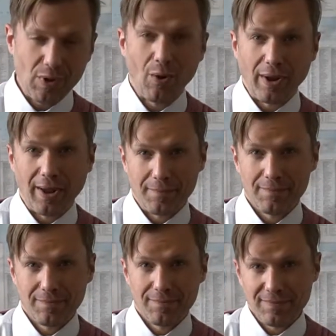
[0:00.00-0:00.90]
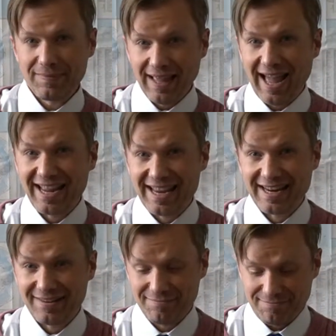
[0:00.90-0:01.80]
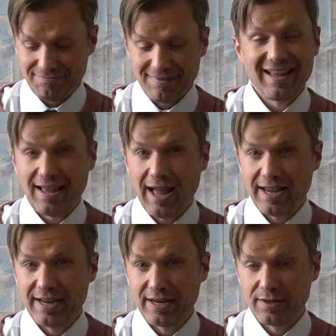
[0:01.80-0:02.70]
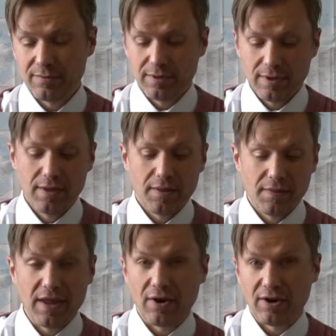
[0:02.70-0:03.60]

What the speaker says: Okay, I get it. I get it. They are